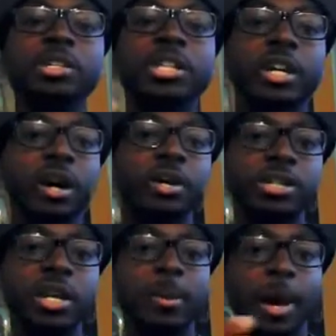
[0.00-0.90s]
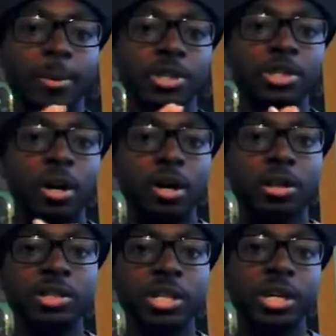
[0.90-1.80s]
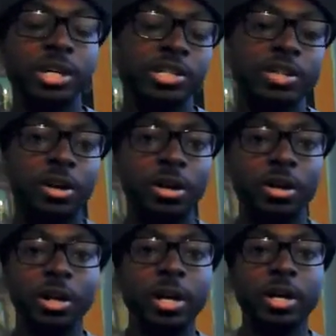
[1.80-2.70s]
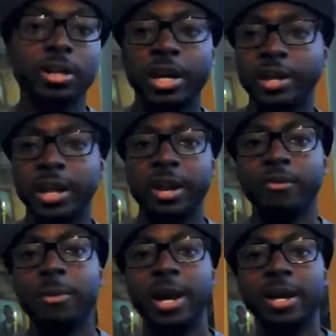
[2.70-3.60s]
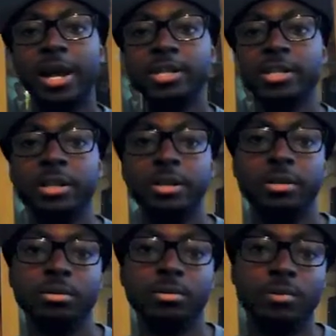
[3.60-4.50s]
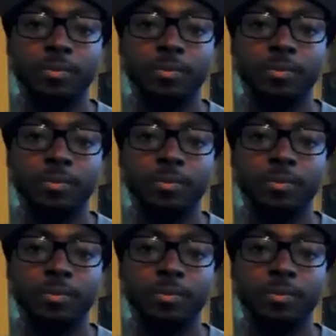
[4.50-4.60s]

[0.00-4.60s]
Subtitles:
sing a popular song, sing a hit song that everybody likes, and